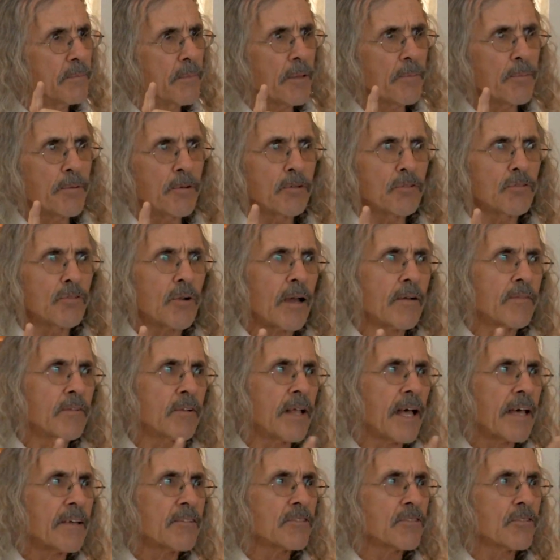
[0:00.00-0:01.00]
People who
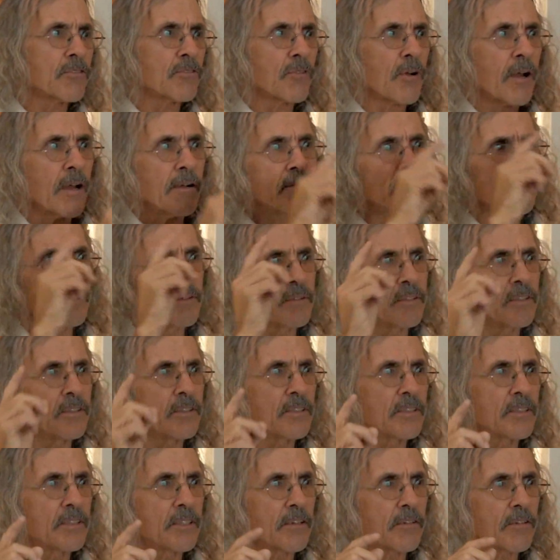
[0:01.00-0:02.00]
travel astral travel,
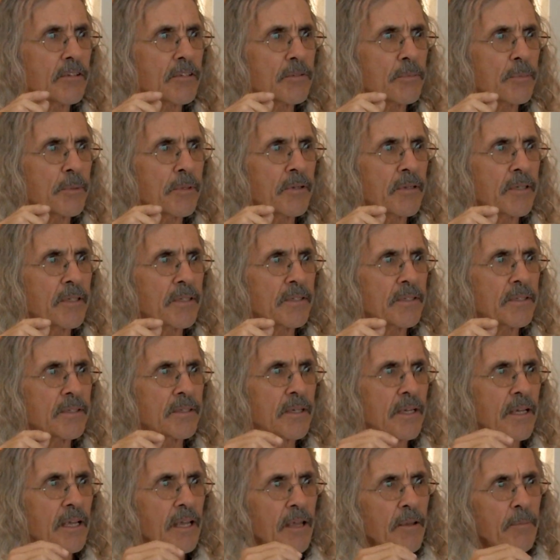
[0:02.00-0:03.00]
this is their experience.
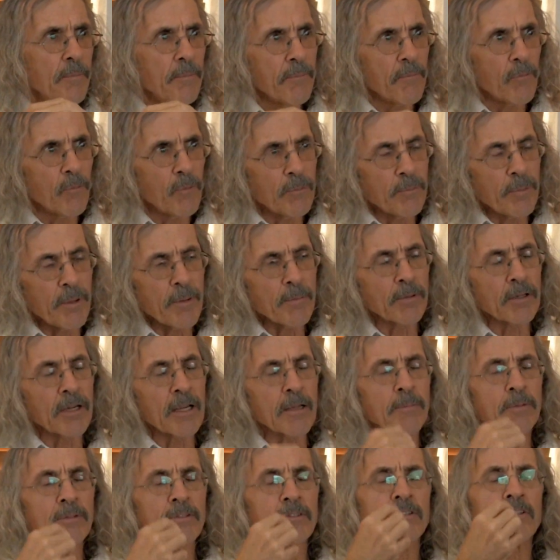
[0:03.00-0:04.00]
When people
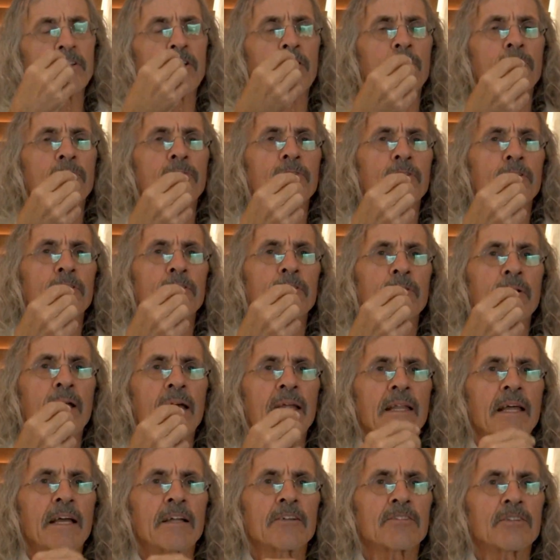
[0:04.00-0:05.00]
are able to go further
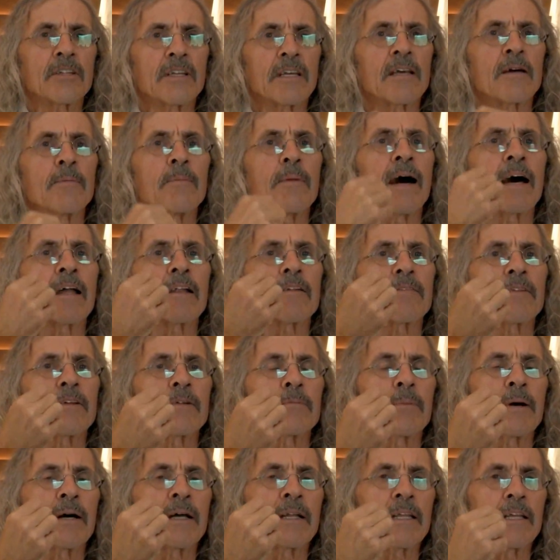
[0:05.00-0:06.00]
and actually come out of
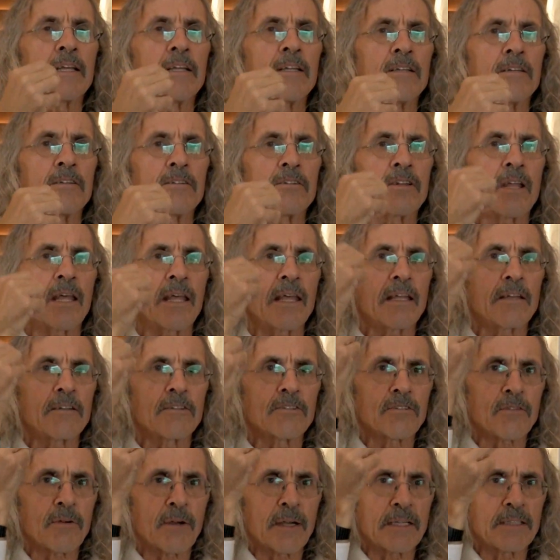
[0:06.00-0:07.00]
their body
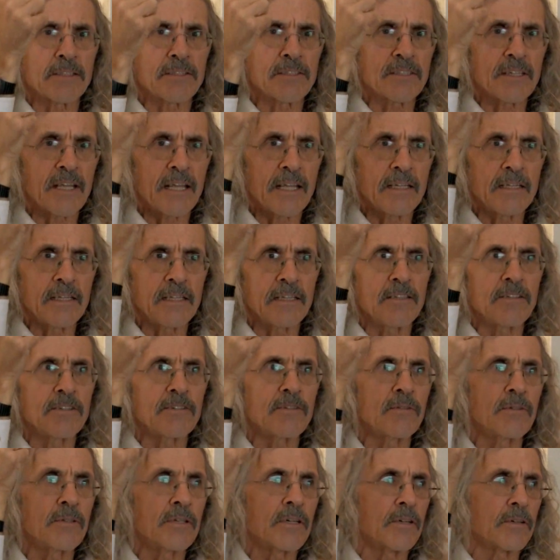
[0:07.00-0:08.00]
and transcend
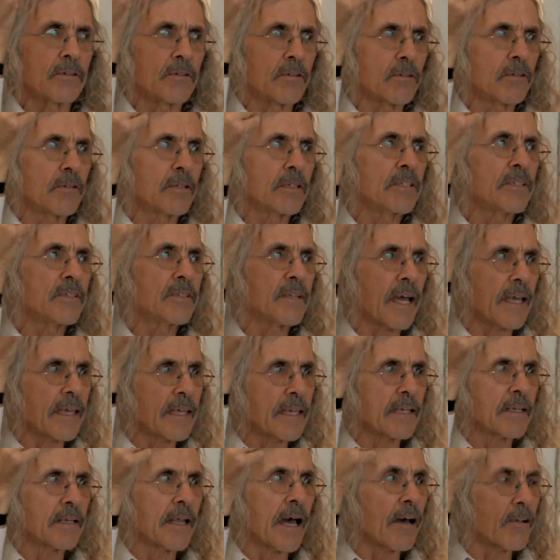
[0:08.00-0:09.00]
into the early
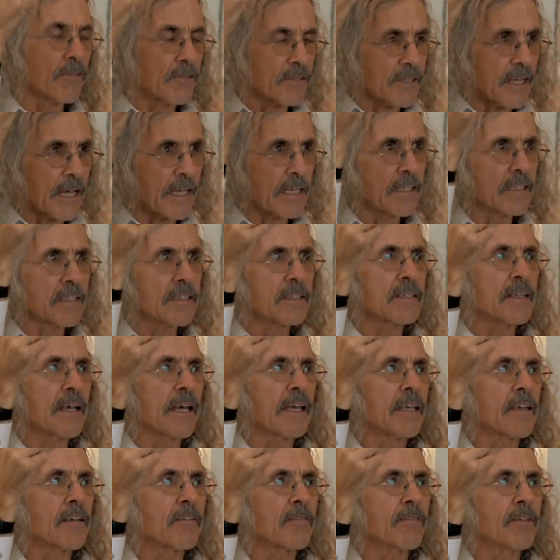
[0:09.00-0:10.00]
psychic, outside of the
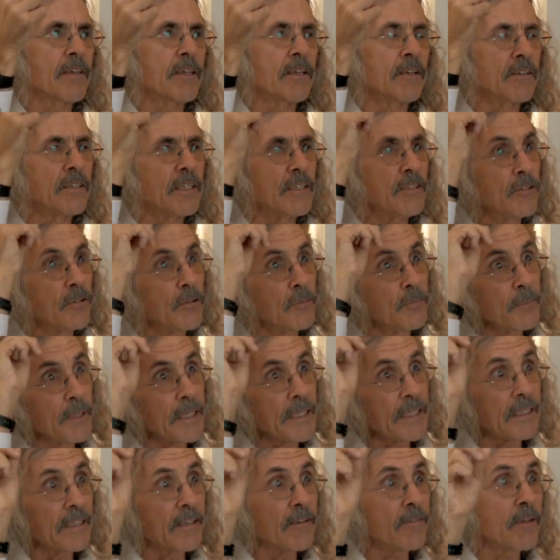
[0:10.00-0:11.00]
psychic field, then you'll
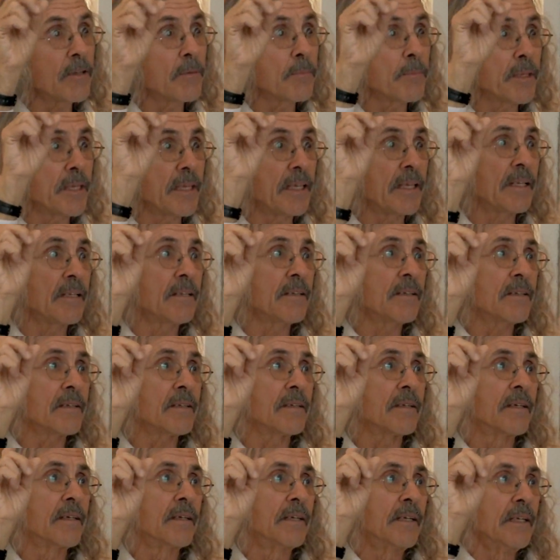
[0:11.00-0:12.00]
meet living beings